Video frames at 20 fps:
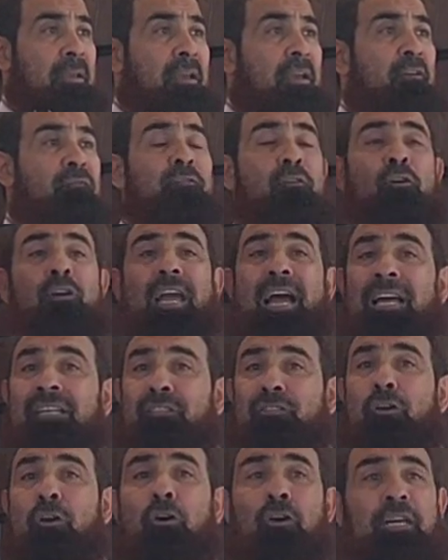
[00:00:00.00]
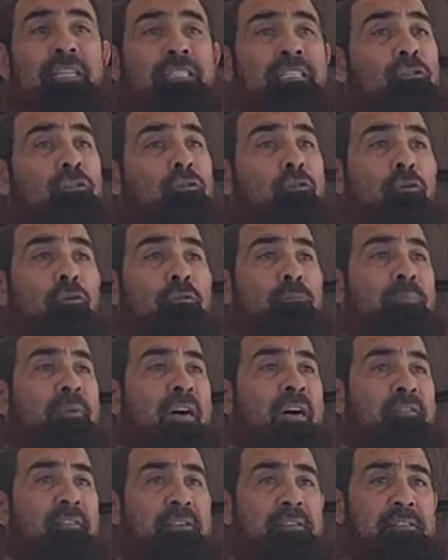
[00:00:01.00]
If you can't talk, it's good,
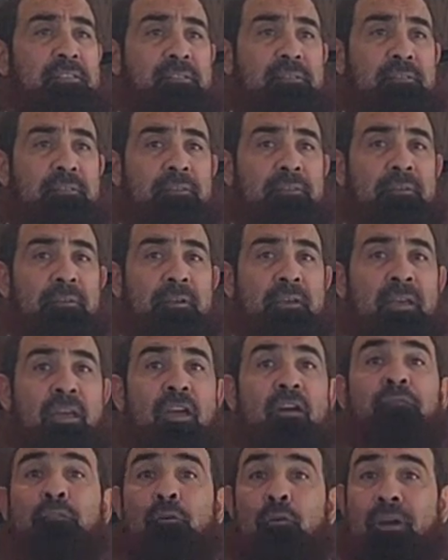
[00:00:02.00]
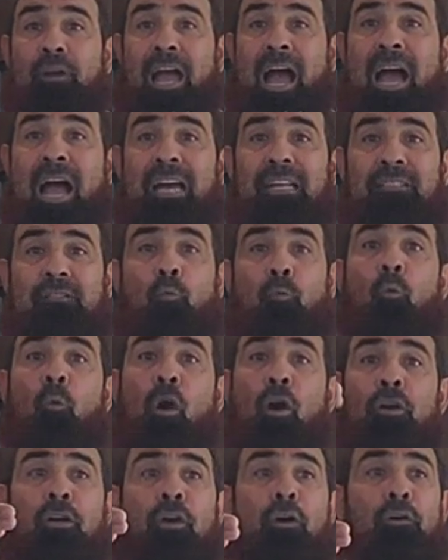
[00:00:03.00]
brothers. If you can't,
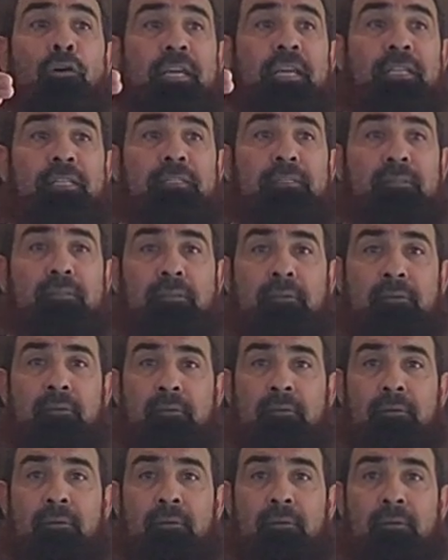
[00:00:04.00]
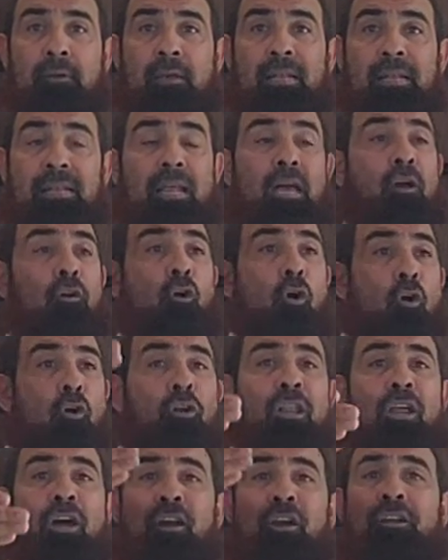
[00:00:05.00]
work on it. Go
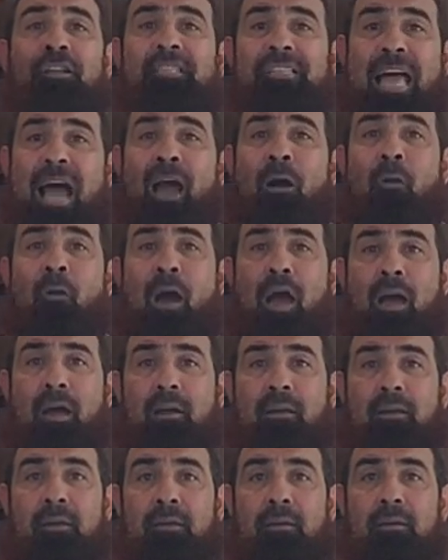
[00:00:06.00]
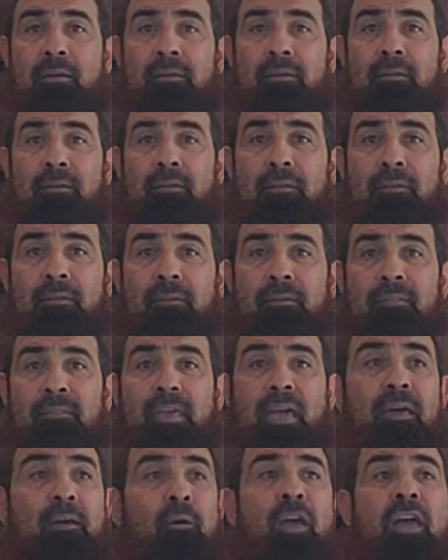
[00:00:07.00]
learn da'wah.
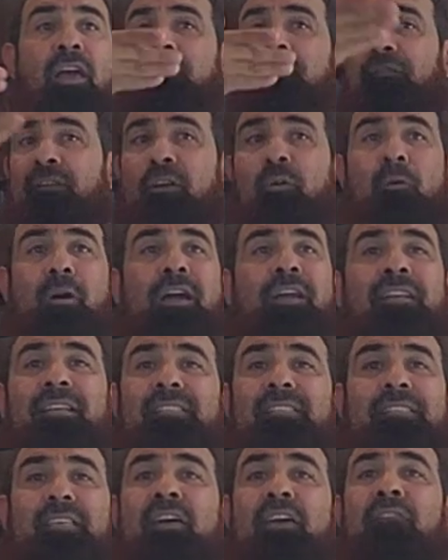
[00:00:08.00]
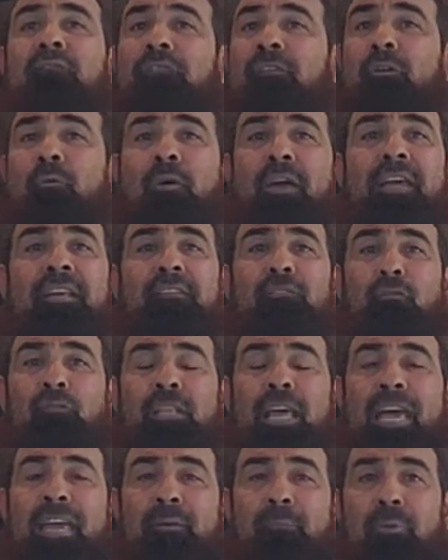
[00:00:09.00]
everywhere is everywhere
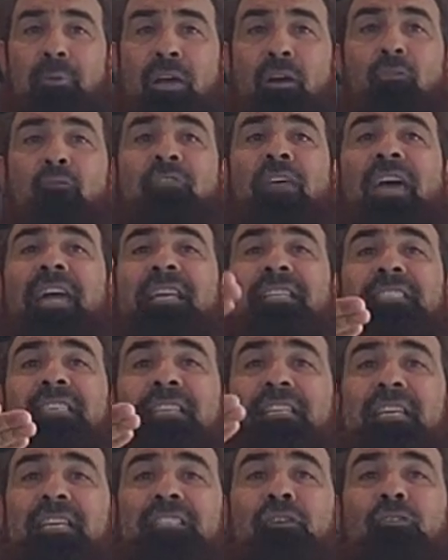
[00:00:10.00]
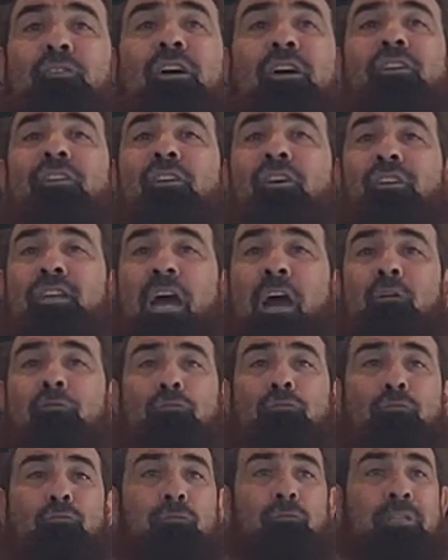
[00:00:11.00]
today. On the internet, you can learn how
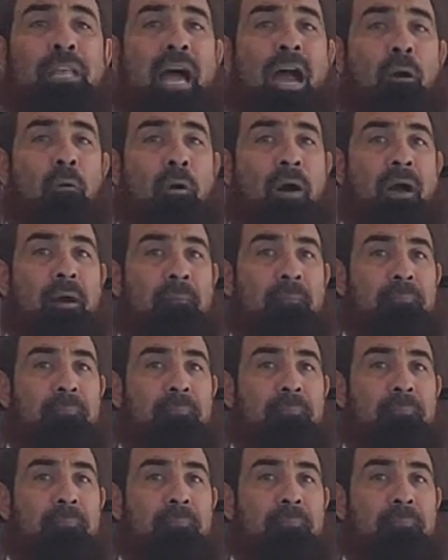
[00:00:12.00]
to do da'wah.